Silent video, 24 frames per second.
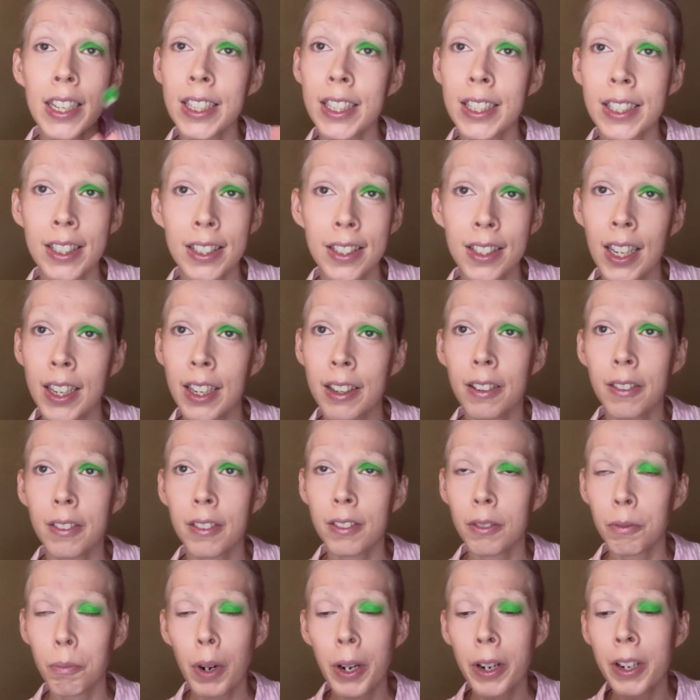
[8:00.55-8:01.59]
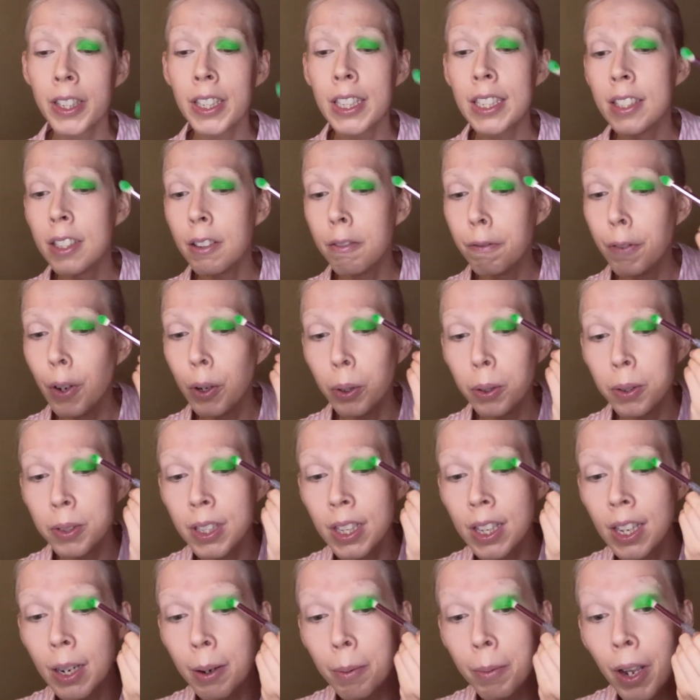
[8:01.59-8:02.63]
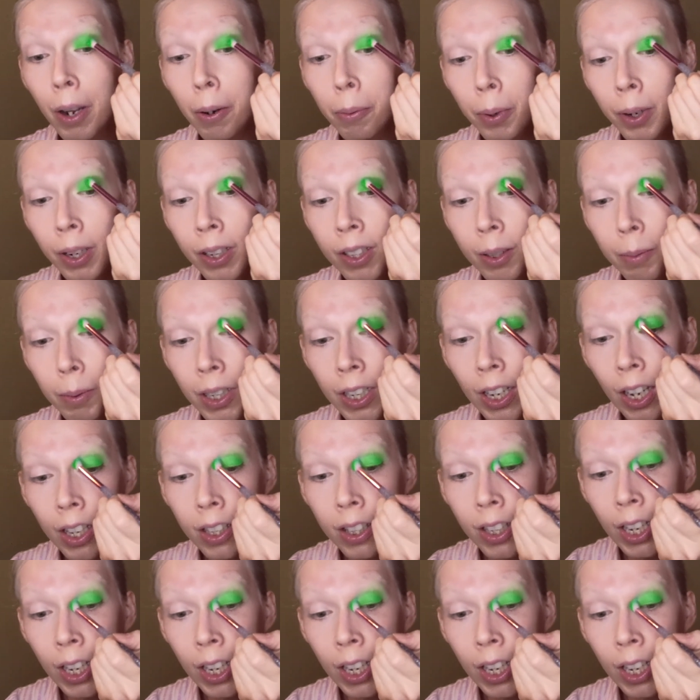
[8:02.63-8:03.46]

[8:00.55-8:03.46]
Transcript: these, like wearing these in photos and then I'm not wearing them again.